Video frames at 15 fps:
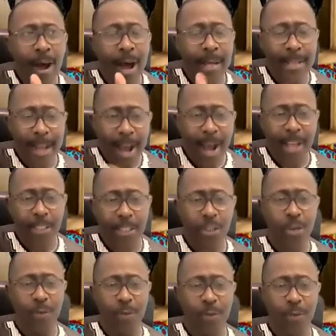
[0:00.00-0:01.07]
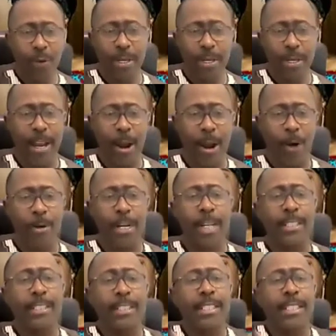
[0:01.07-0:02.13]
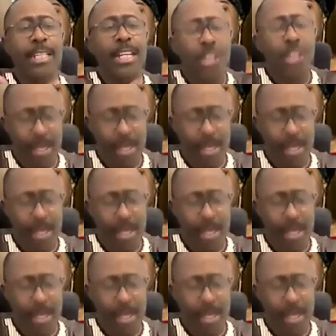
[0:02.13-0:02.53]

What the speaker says: they ask you for day on a teaching.